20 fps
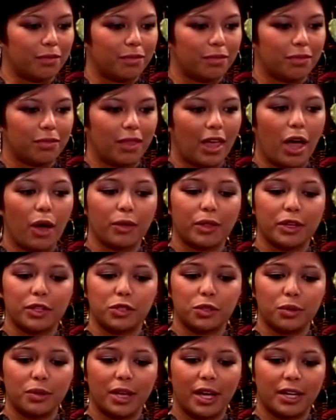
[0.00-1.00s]
how they
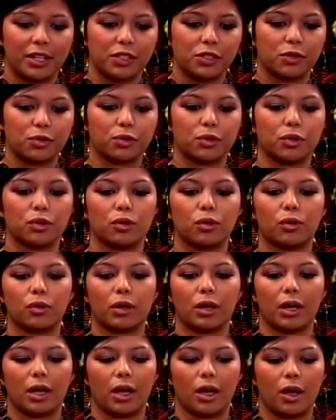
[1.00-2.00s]
do that is through
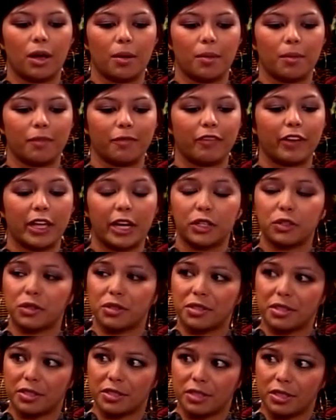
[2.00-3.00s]
financial
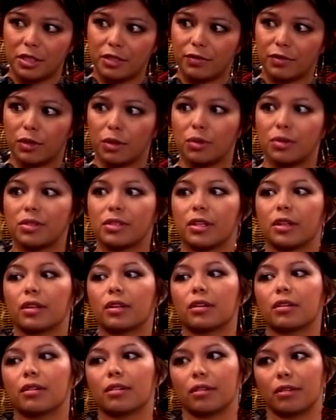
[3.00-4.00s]
assistance for those that
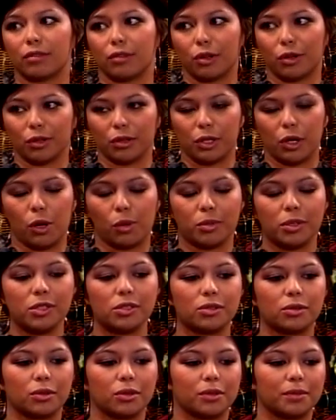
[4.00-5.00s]
are currently homeless
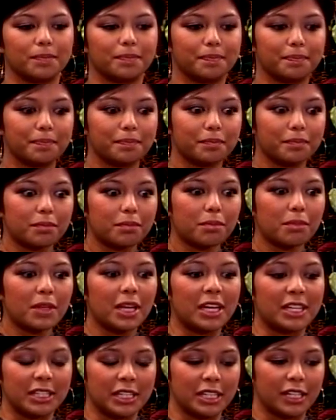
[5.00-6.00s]
or
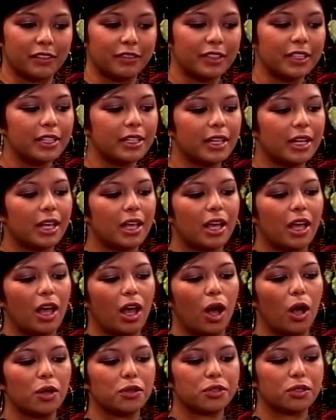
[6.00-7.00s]
in need of it.
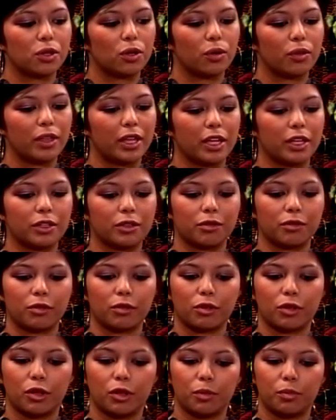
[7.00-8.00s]
Also, they
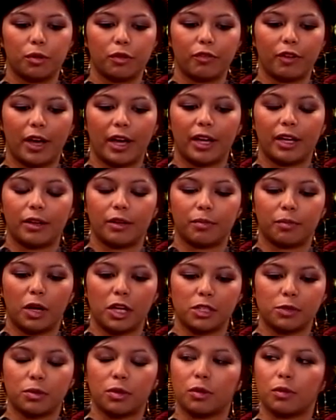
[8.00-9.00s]
could provide
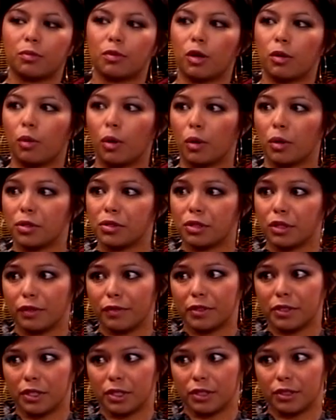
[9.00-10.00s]
possible pro bono
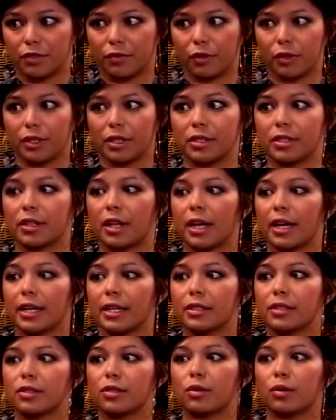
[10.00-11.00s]
services for these
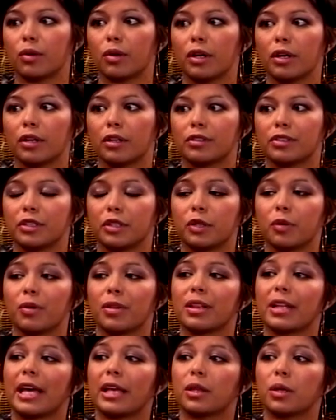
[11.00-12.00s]
clients who are dealing with
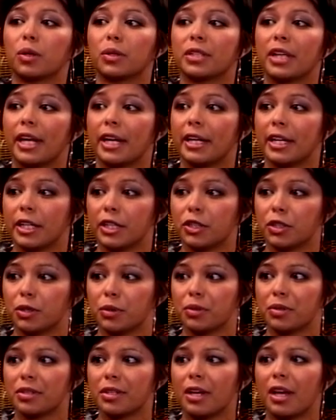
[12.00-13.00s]
landlord-tenant
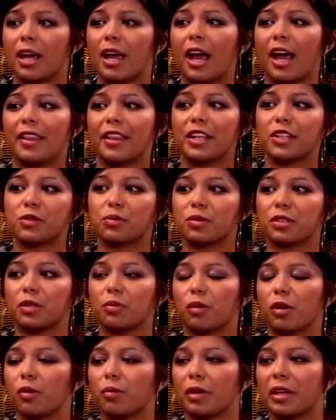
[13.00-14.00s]
issues. And that's really
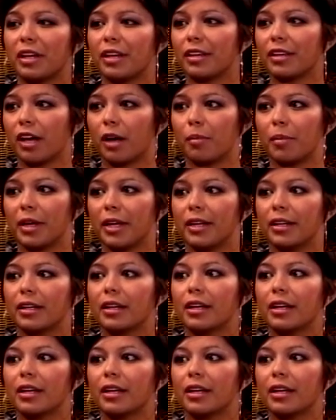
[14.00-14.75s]
where we come in,